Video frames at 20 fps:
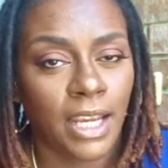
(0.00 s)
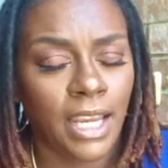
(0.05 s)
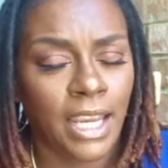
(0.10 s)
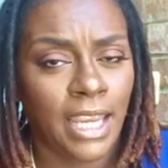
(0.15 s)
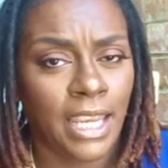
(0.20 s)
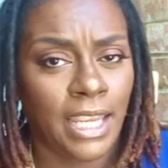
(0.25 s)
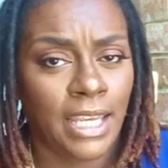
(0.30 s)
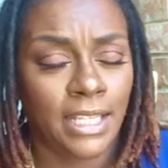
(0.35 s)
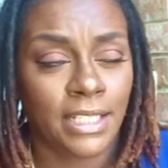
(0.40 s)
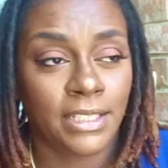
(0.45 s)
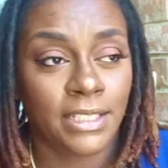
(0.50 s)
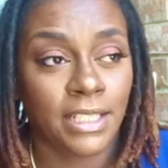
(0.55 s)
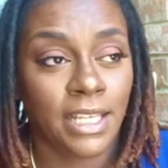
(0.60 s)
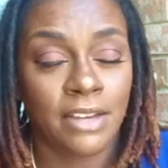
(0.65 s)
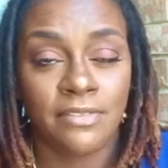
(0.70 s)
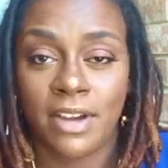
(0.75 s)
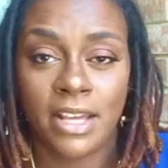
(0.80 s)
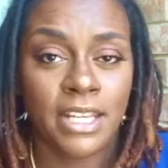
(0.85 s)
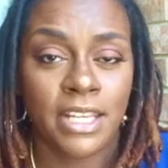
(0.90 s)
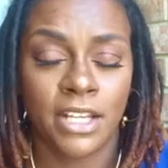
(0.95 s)
And
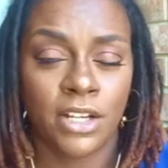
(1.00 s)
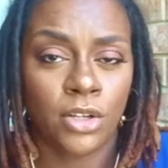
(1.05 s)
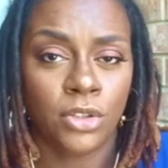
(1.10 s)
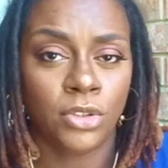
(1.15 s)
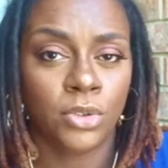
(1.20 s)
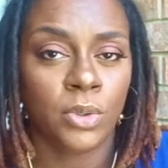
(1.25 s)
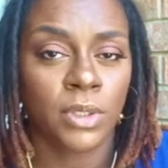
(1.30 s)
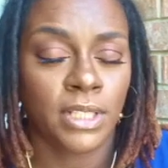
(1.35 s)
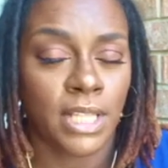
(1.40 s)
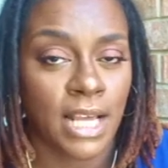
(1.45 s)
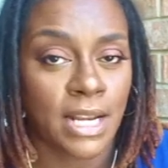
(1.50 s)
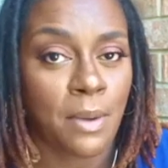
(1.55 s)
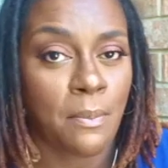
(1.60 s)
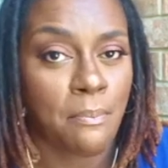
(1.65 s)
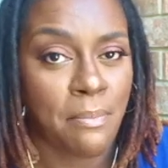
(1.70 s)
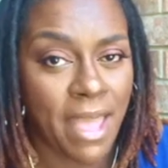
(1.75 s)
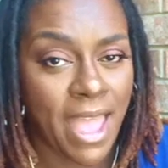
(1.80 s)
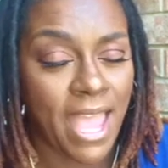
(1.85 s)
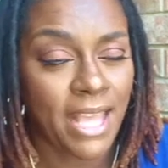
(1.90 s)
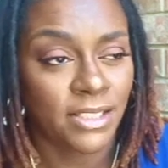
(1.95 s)
if I didn't go through a lot of
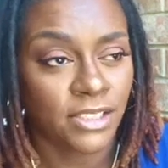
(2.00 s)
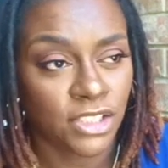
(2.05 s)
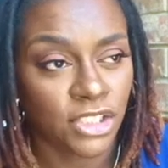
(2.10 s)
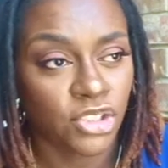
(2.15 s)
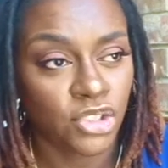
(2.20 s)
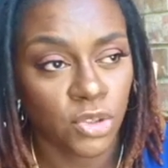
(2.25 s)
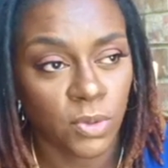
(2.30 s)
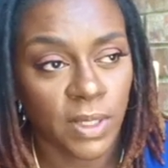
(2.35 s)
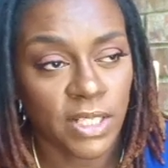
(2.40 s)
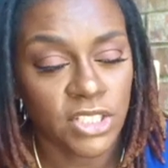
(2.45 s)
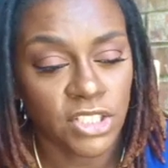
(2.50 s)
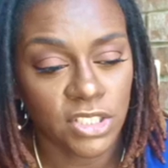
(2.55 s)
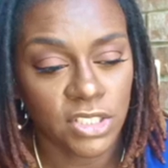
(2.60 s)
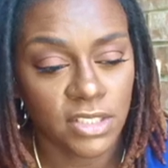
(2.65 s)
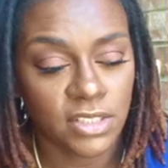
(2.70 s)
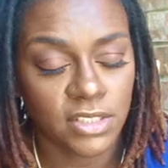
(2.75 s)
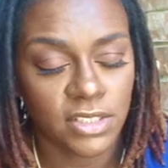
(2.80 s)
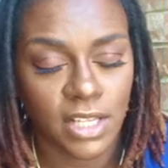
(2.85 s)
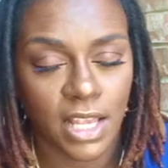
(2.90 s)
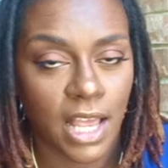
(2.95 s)
bad
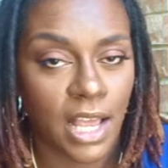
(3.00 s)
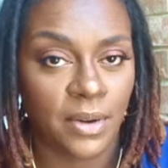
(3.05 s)
situations,